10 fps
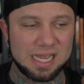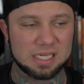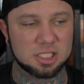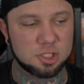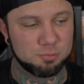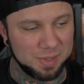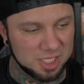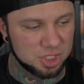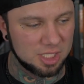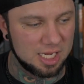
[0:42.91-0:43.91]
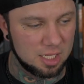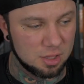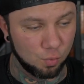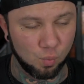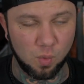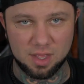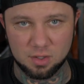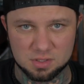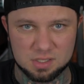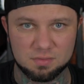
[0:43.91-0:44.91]
especially the
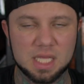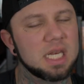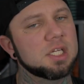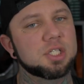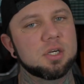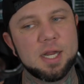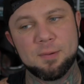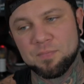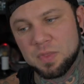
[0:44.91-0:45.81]
whales of the industry.